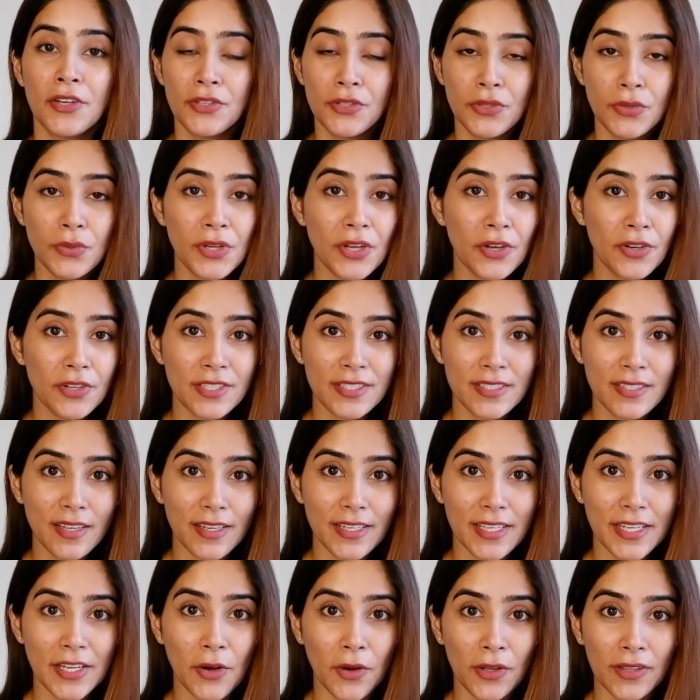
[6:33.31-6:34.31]
Do your
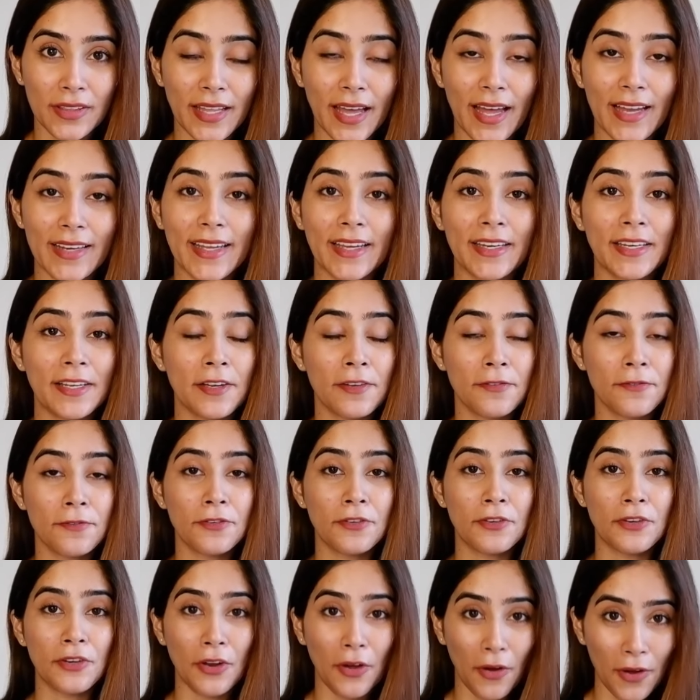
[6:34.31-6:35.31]
study on that. And
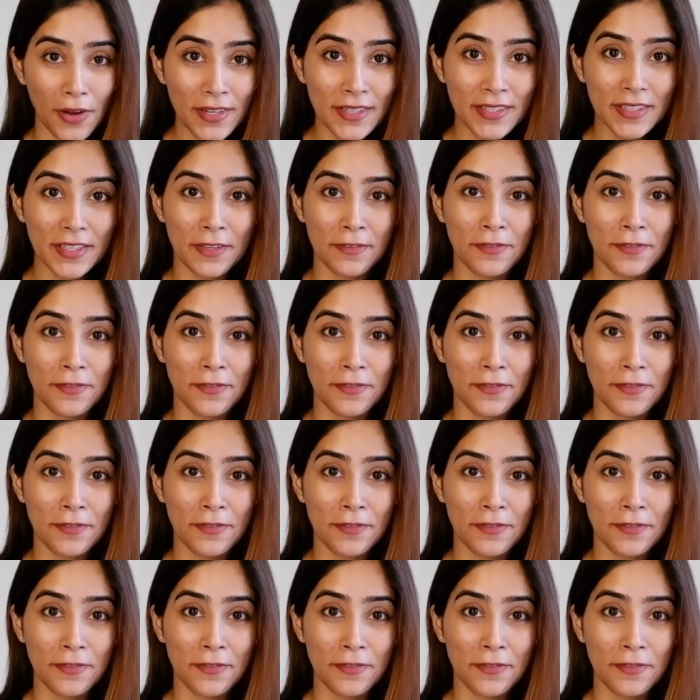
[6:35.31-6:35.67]
if not,